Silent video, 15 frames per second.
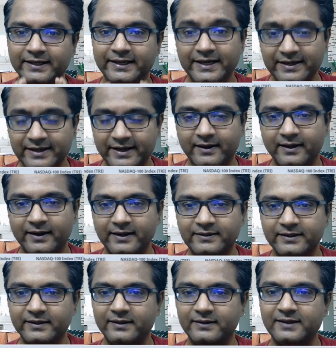India, I
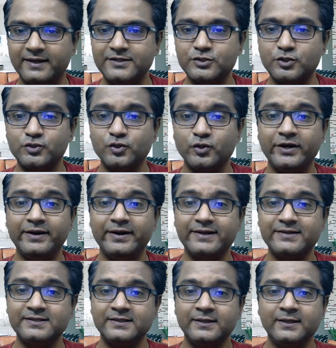think that is also an
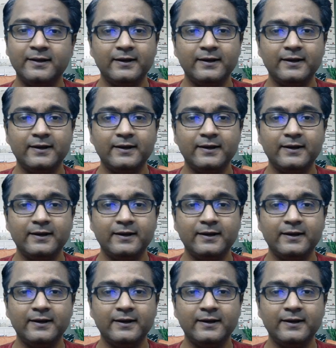index.